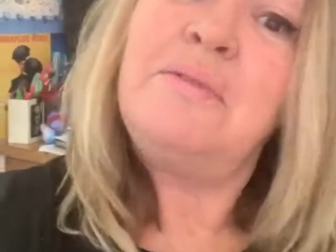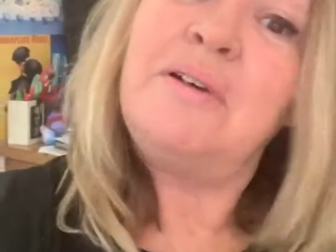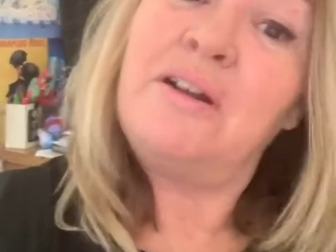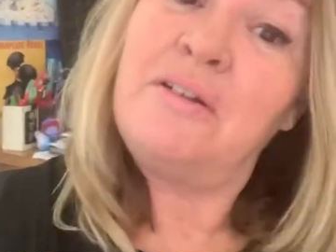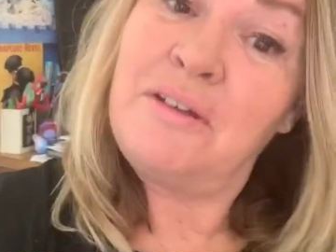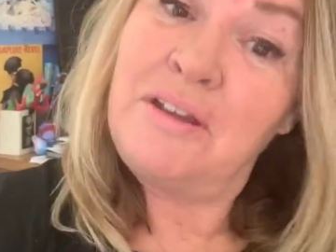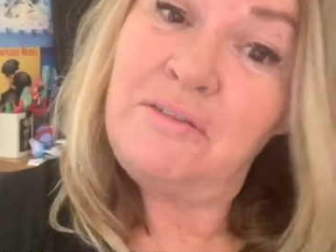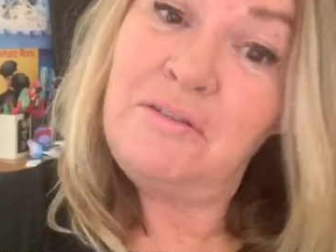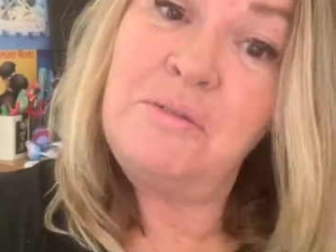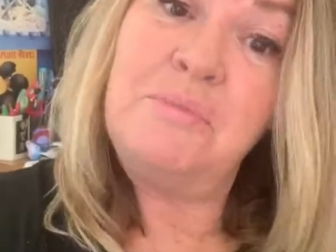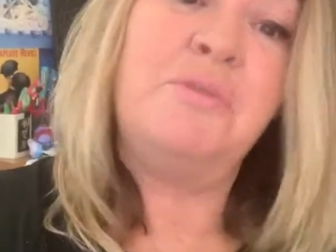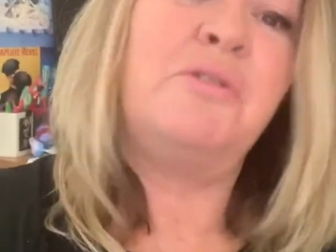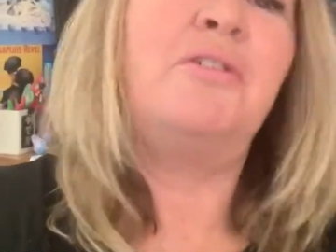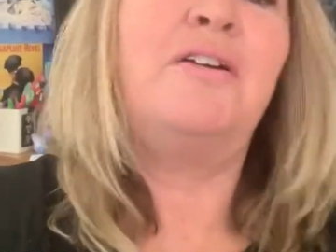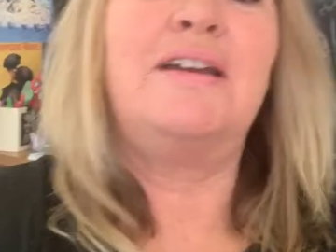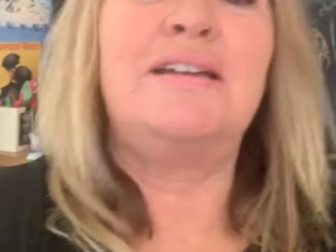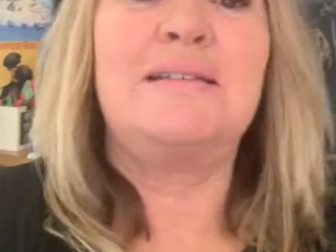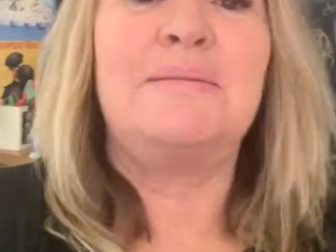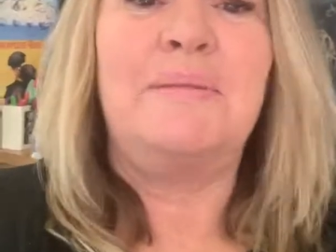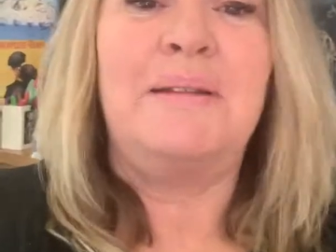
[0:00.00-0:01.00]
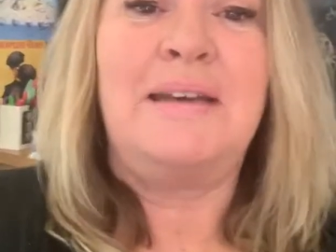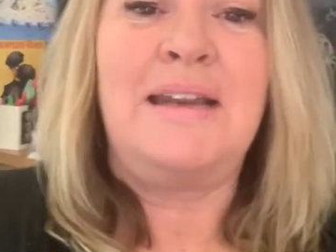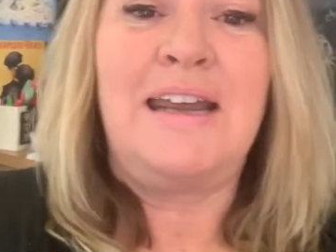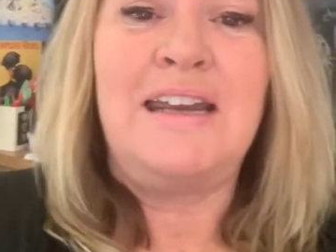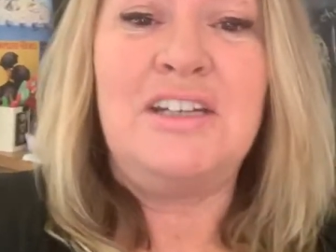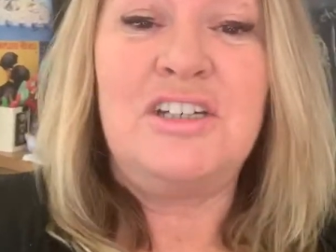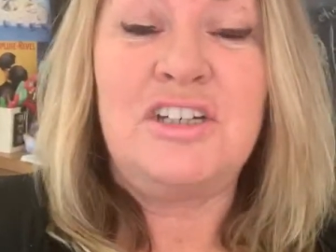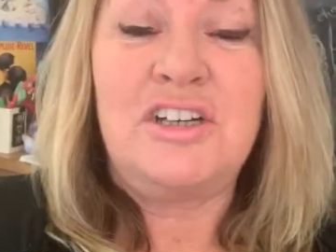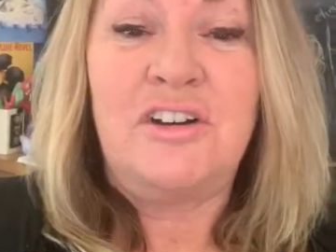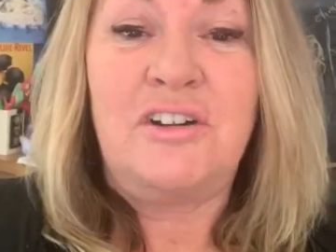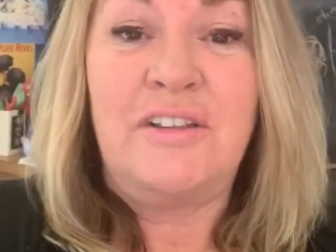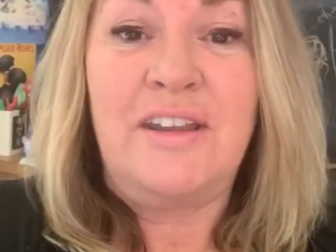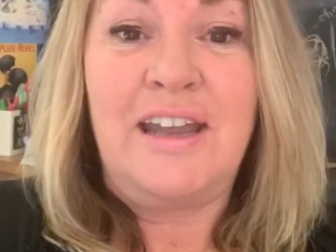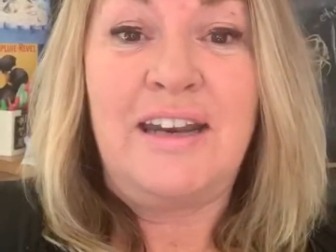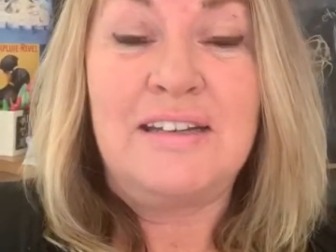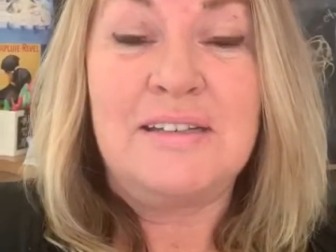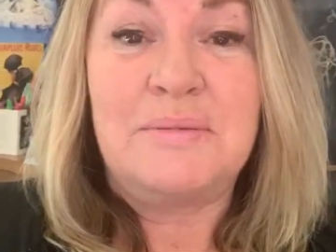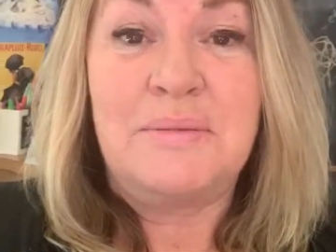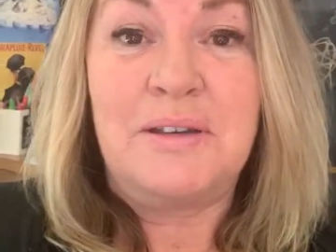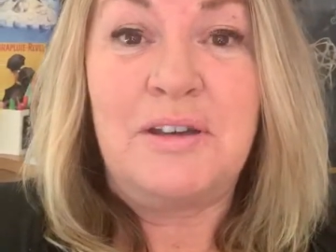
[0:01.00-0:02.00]
and I'll give you more explanation on
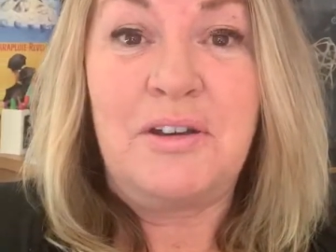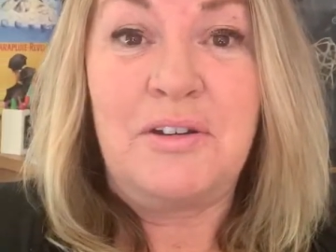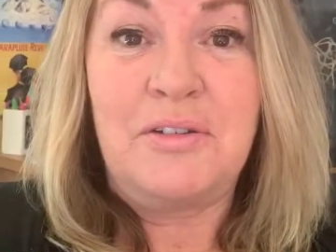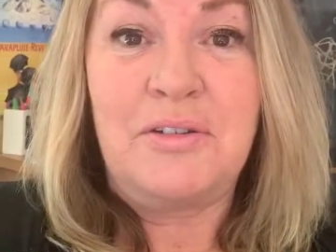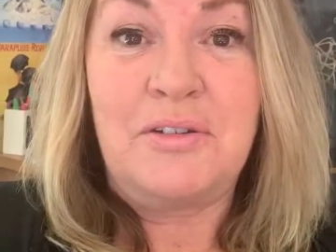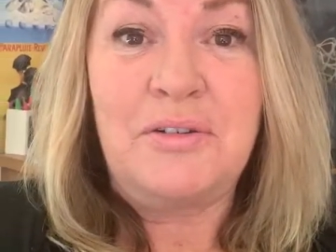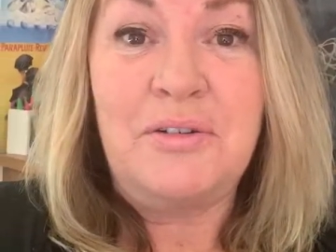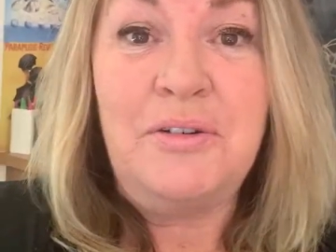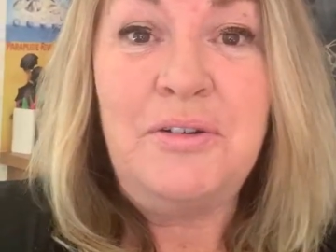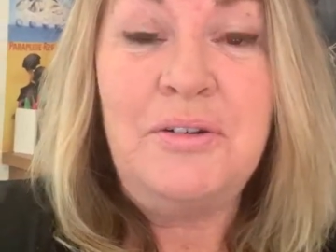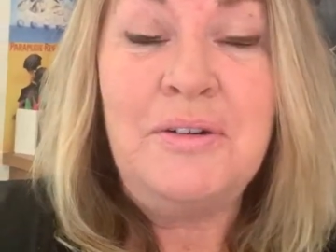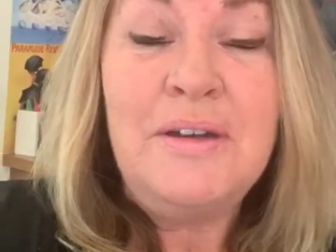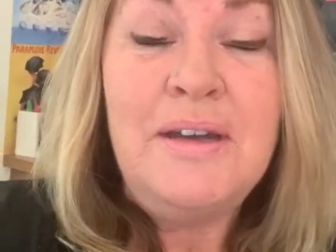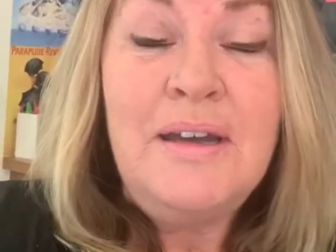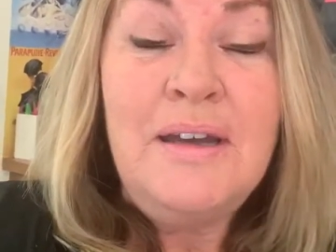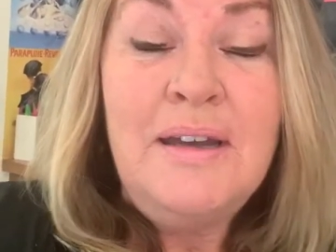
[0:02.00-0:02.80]
that as we go through.